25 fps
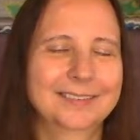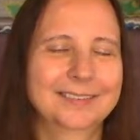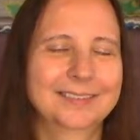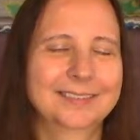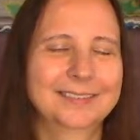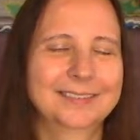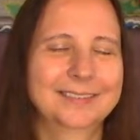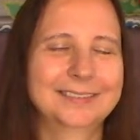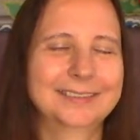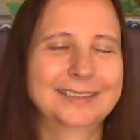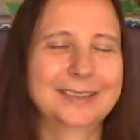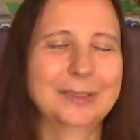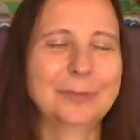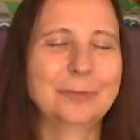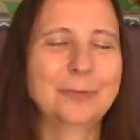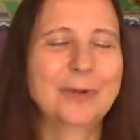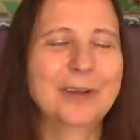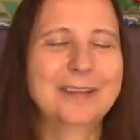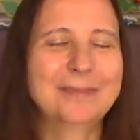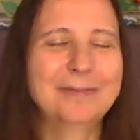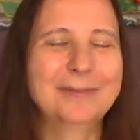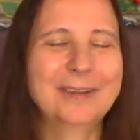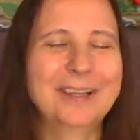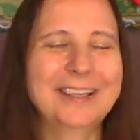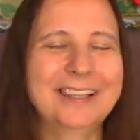So
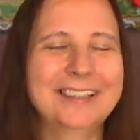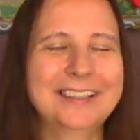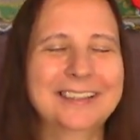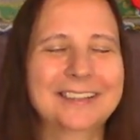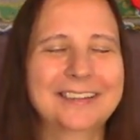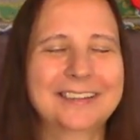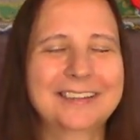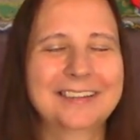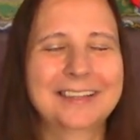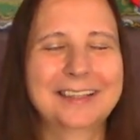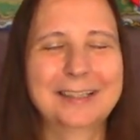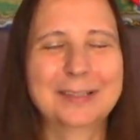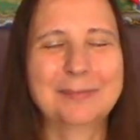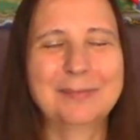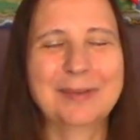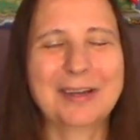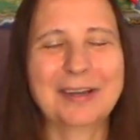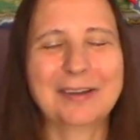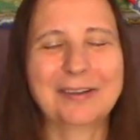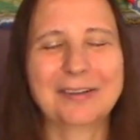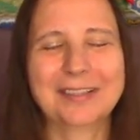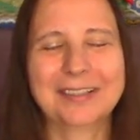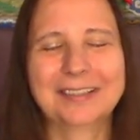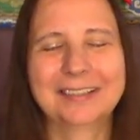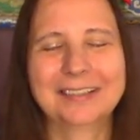one way to think
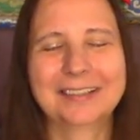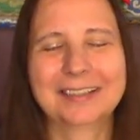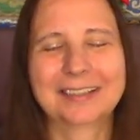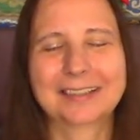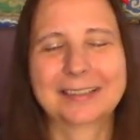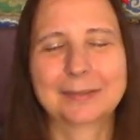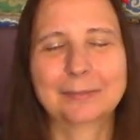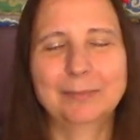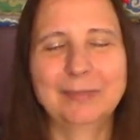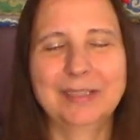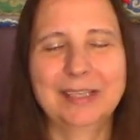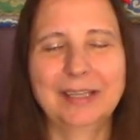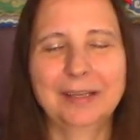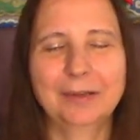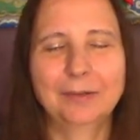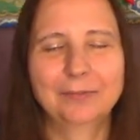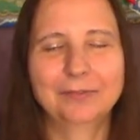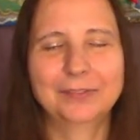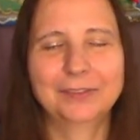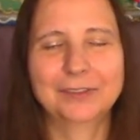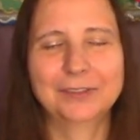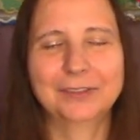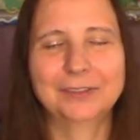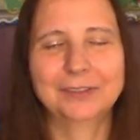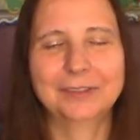about it that can be
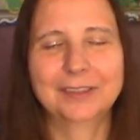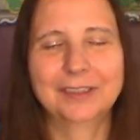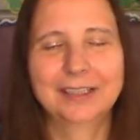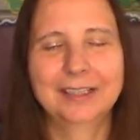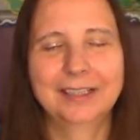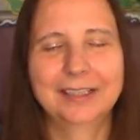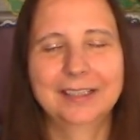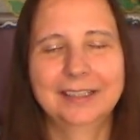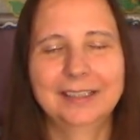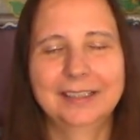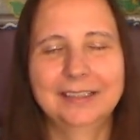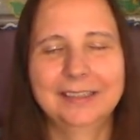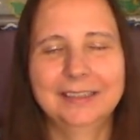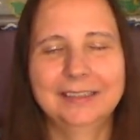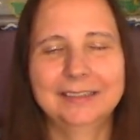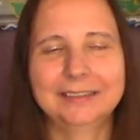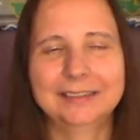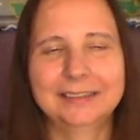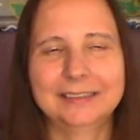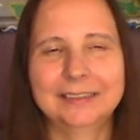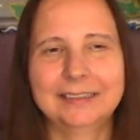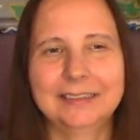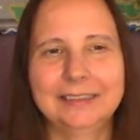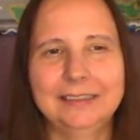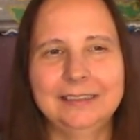helpful
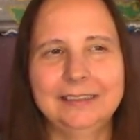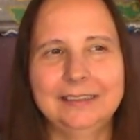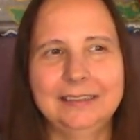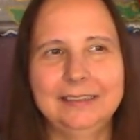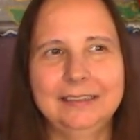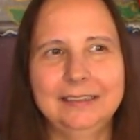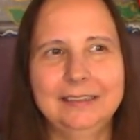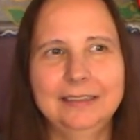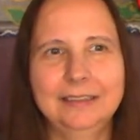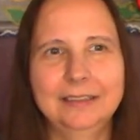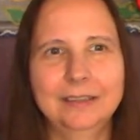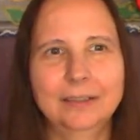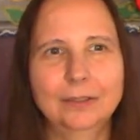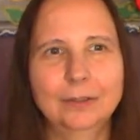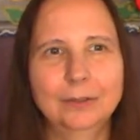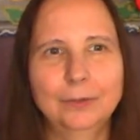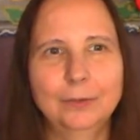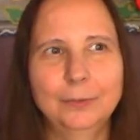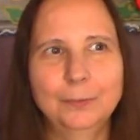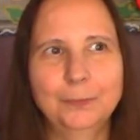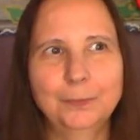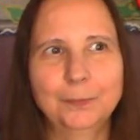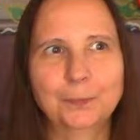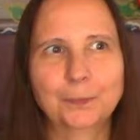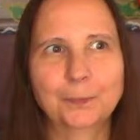is the
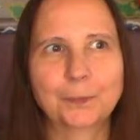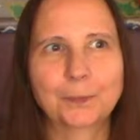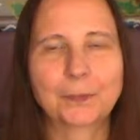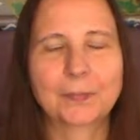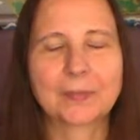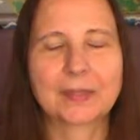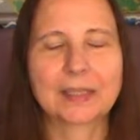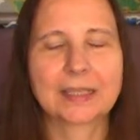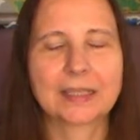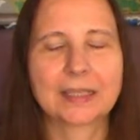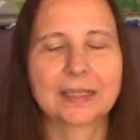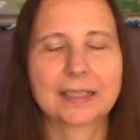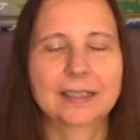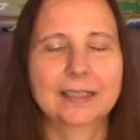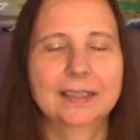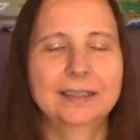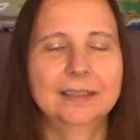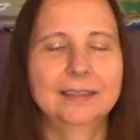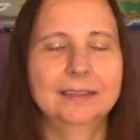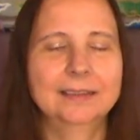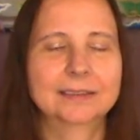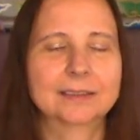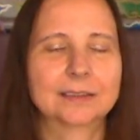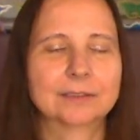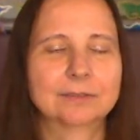ego
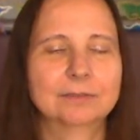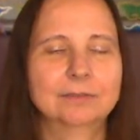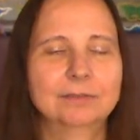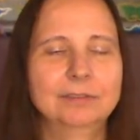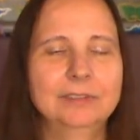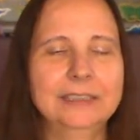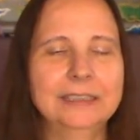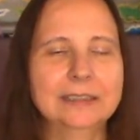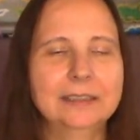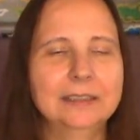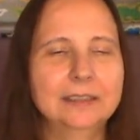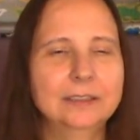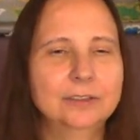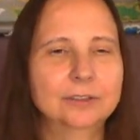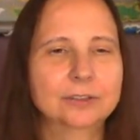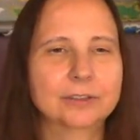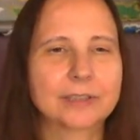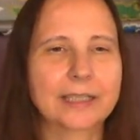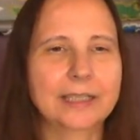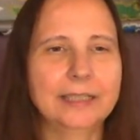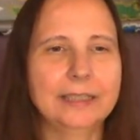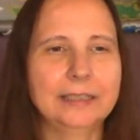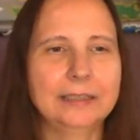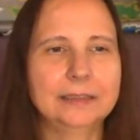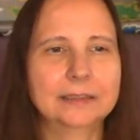is a really
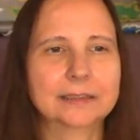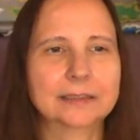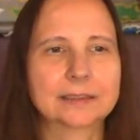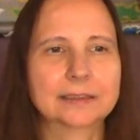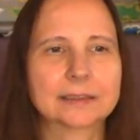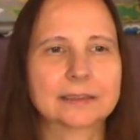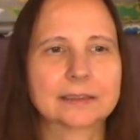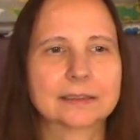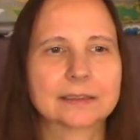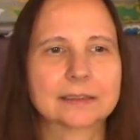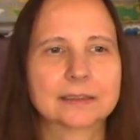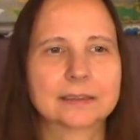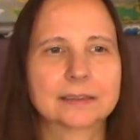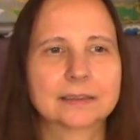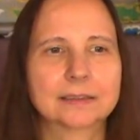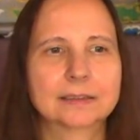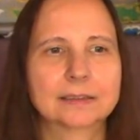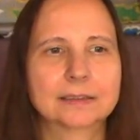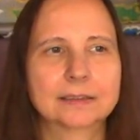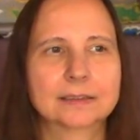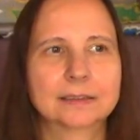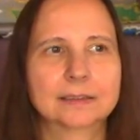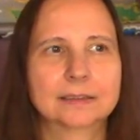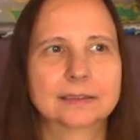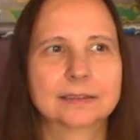great
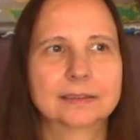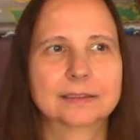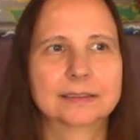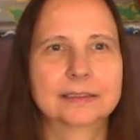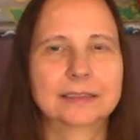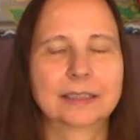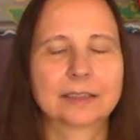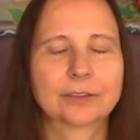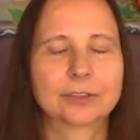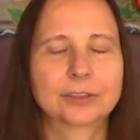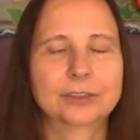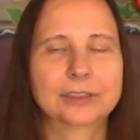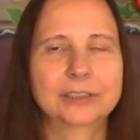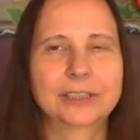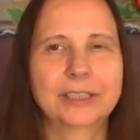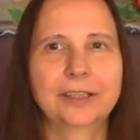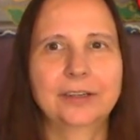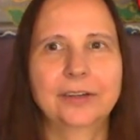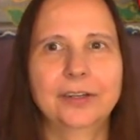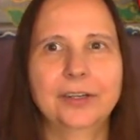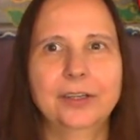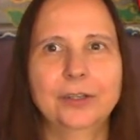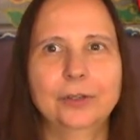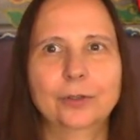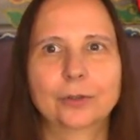
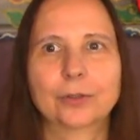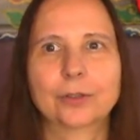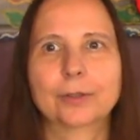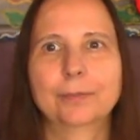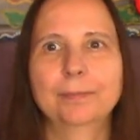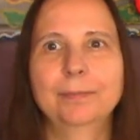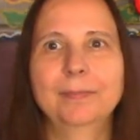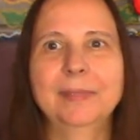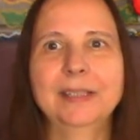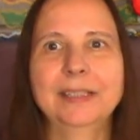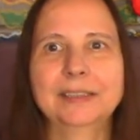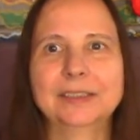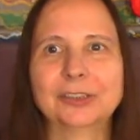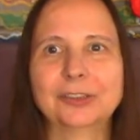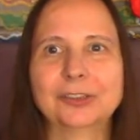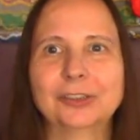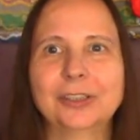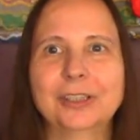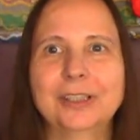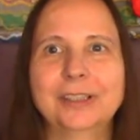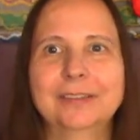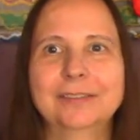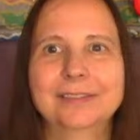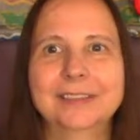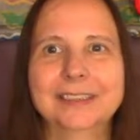secretary or
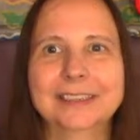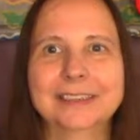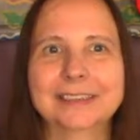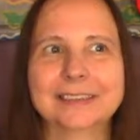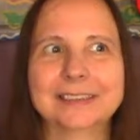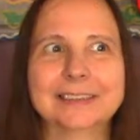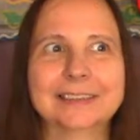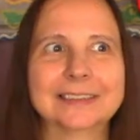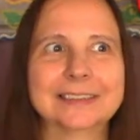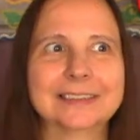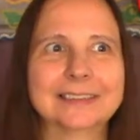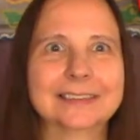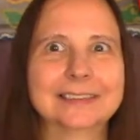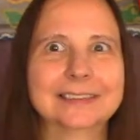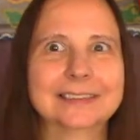administrative assistant.